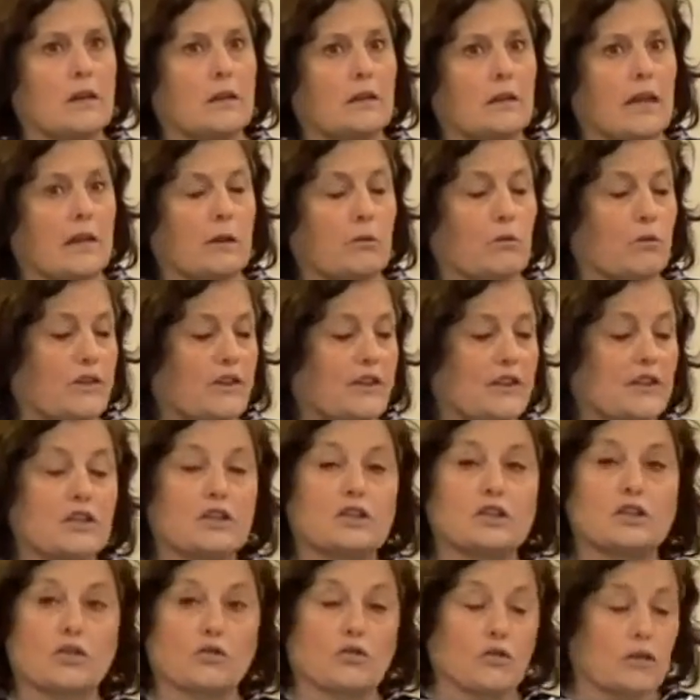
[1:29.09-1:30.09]
like within a
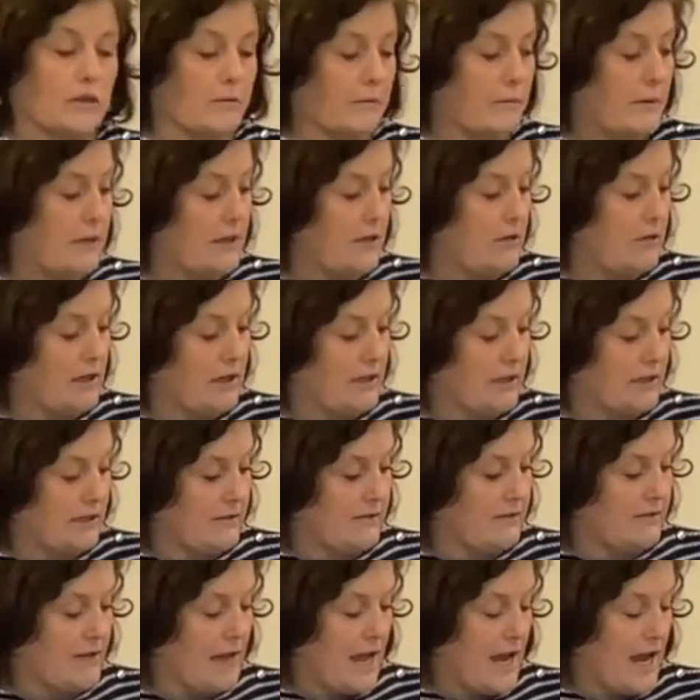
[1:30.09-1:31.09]
short period
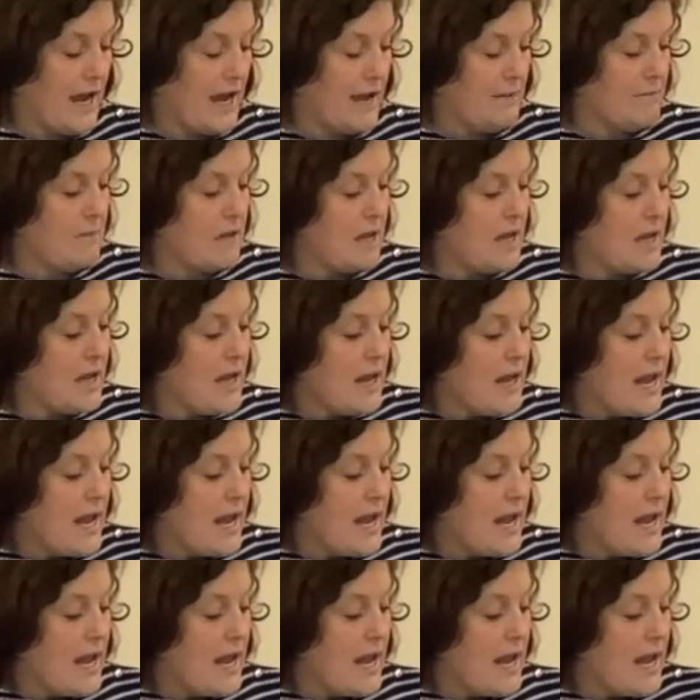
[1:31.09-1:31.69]
of time.